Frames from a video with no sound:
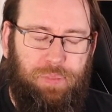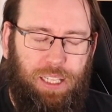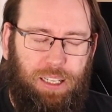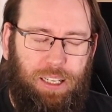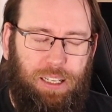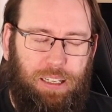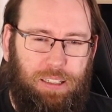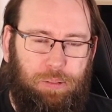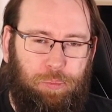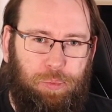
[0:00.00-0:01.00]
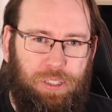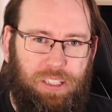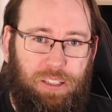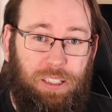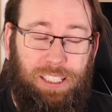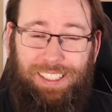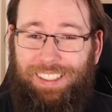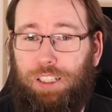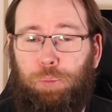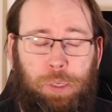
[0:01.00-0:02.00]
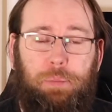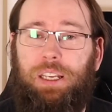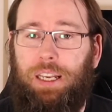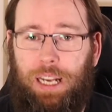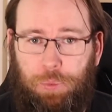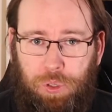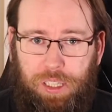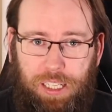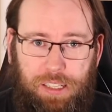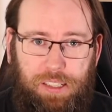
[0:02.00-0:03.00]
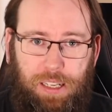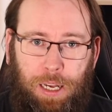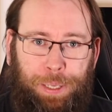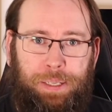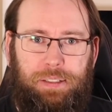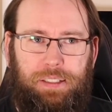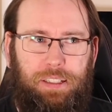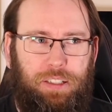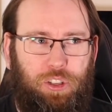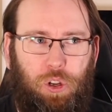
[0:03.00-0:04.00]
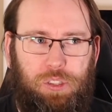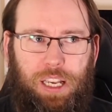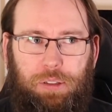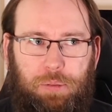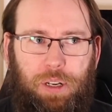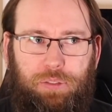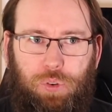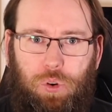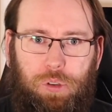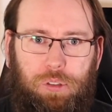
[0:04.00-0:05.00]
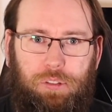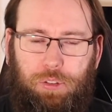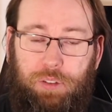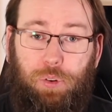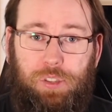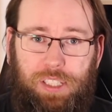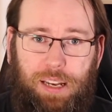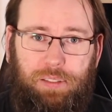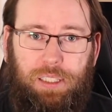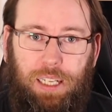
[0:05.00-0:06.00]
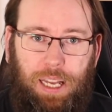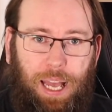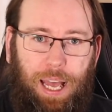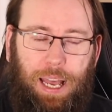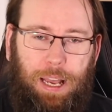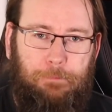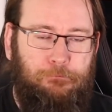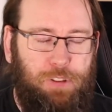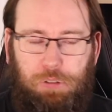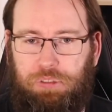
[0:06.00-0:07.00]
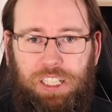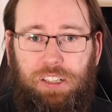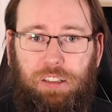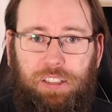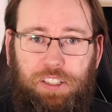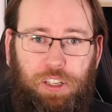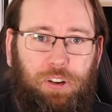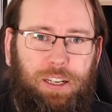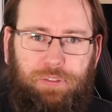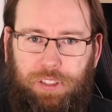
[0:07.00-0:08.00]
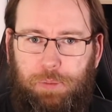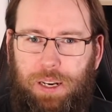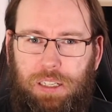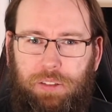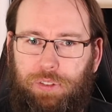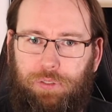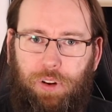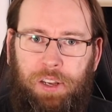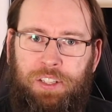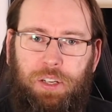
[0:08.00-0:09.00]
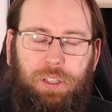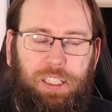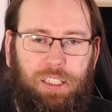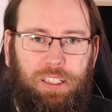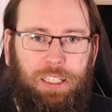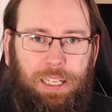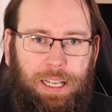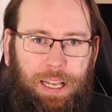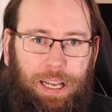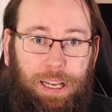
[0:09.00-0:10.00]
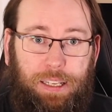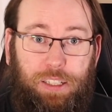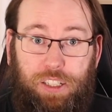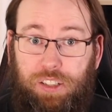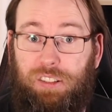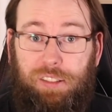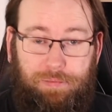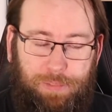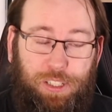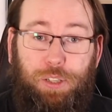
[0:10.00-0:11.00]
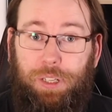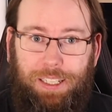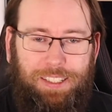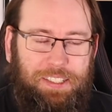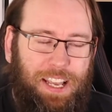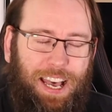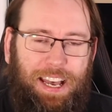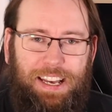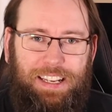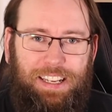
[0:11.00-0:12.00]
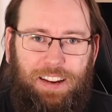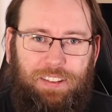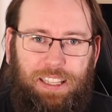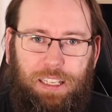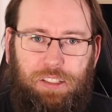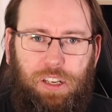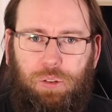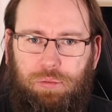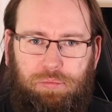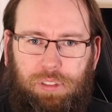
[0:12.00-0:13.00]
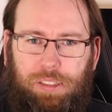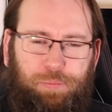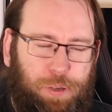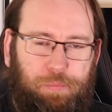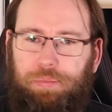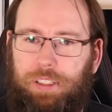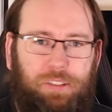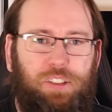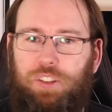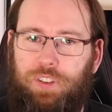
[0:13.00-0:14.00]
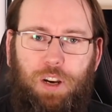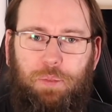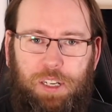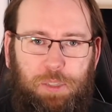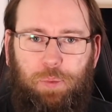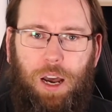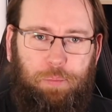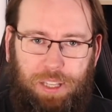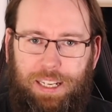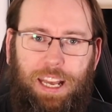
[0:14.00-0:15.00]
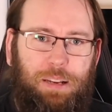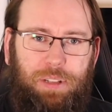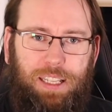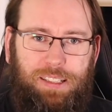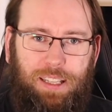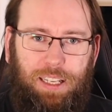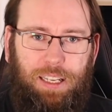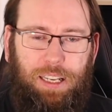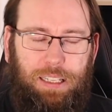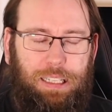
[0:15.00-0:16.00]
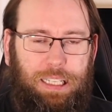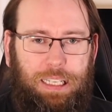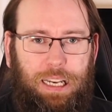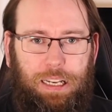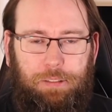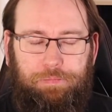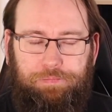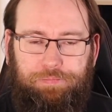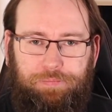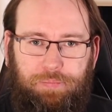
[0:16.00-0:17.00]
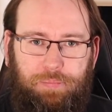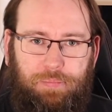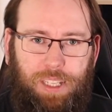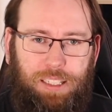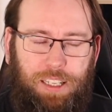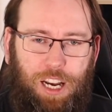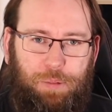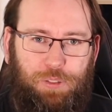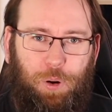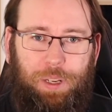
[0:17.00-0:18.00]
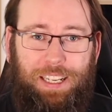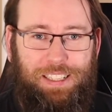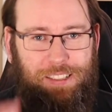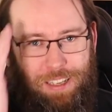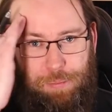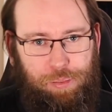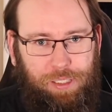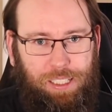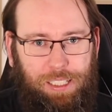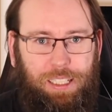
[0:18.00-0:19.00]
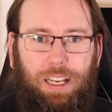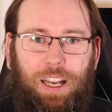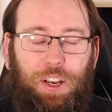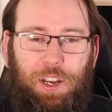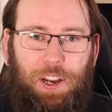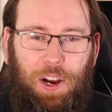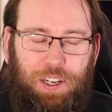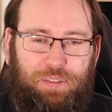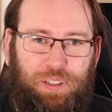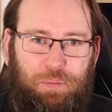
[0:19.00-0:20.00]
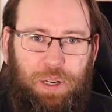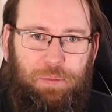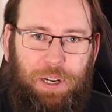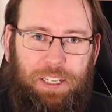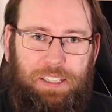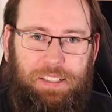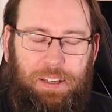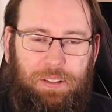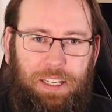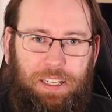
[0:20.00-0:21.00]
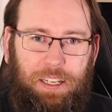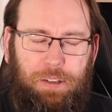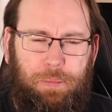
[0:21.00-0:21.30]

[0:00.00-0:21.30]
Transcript: What's it called? BB King had one of these, and you also get them on a 347. Look, these are great for, especially fine tuning your tuning and everything. So if you don't mind, just pop the name of this thing in the comments because it's completely gone from my mind. So there you go.